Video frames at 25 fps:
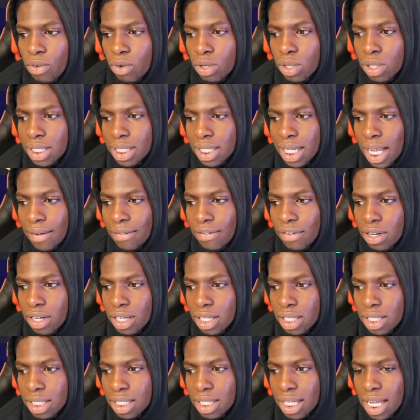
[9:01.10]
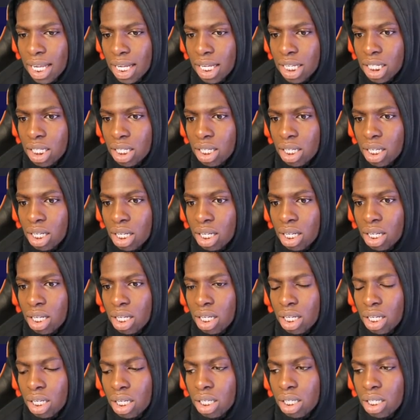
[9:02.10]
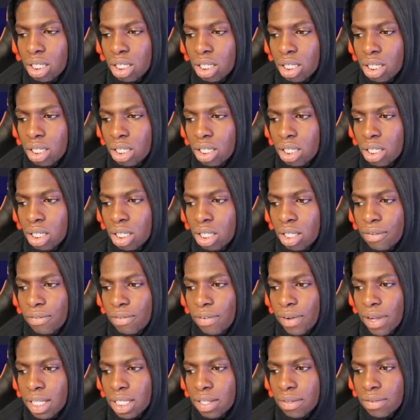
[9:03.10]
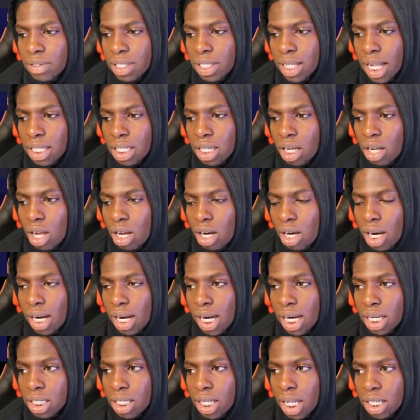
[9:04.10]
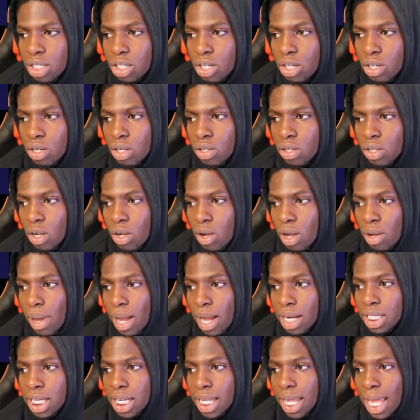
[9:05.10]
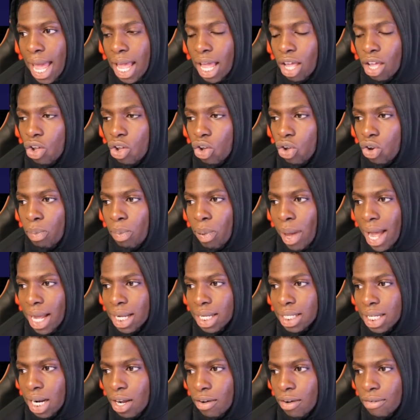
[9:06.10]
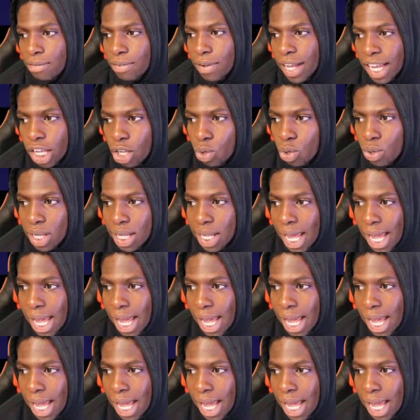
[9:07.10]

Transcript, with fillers: for? Seven, six. Good defensive stats. I can't lie. That's, that's good, though. I'm actually getting good packs now. Thank you,